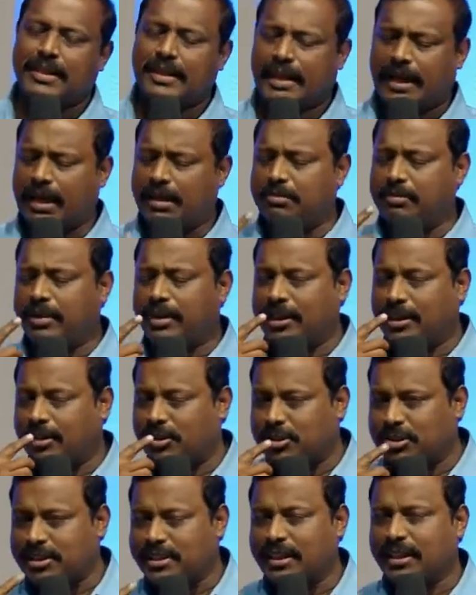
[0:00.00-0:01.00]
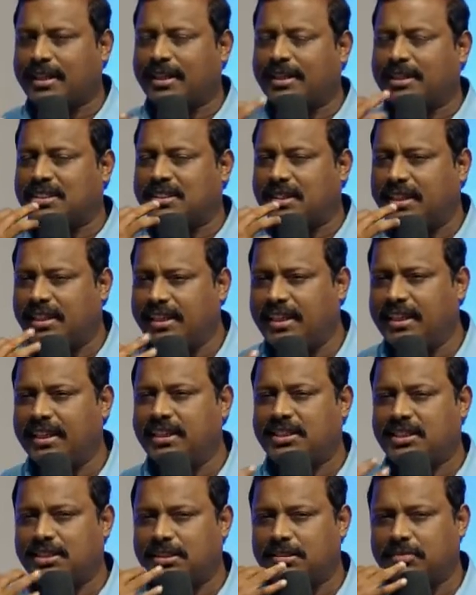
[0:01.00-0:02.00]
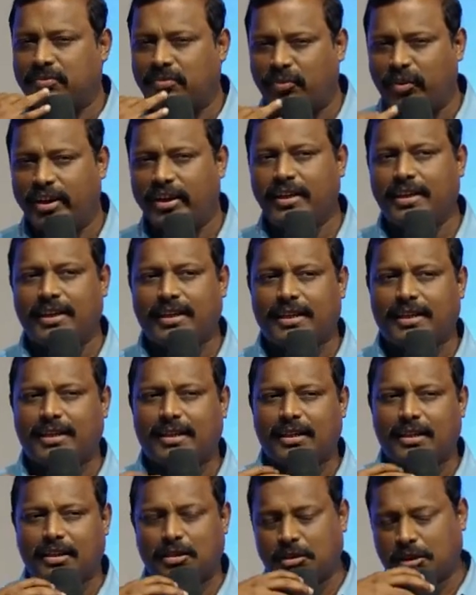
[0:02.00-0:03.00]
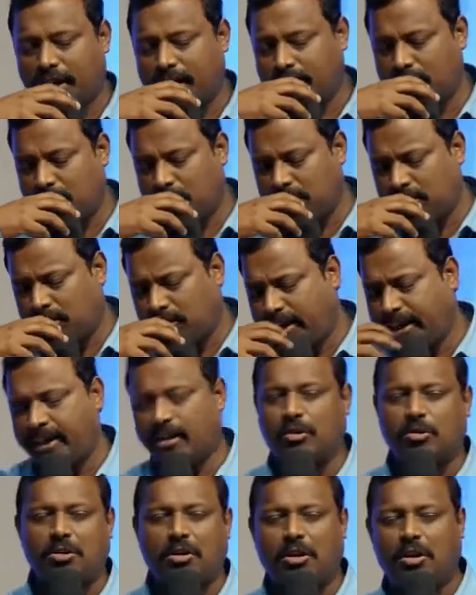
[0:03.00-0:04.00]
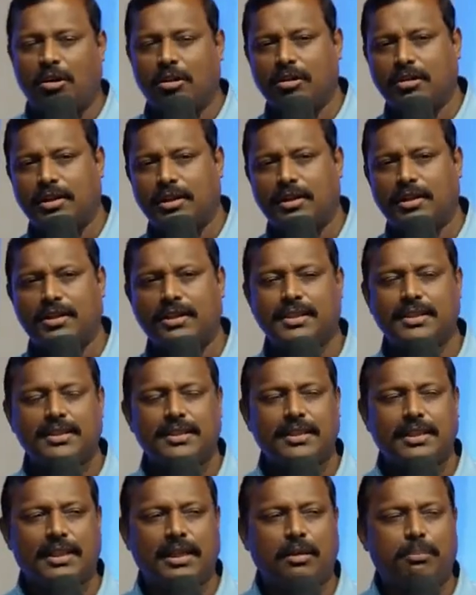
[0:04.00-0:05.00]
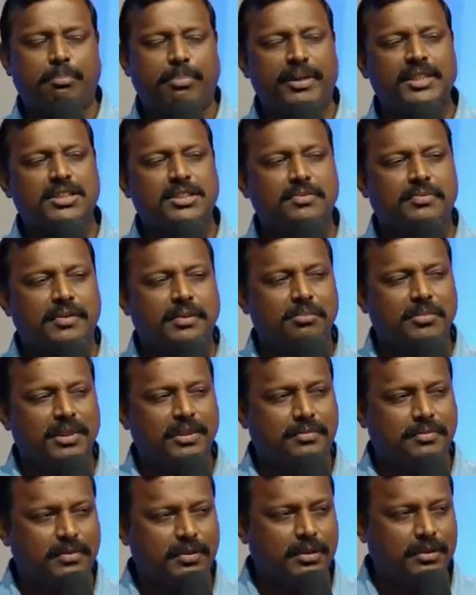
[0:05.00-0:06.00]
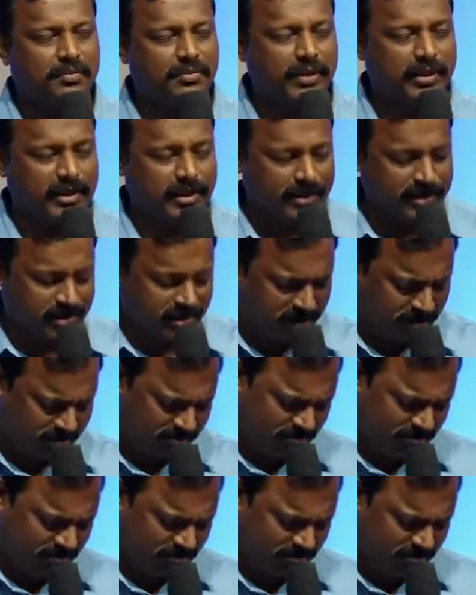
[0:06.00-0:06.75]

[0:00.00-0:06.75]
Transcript: I began to suck his each finger and take out all the pus from that fingers.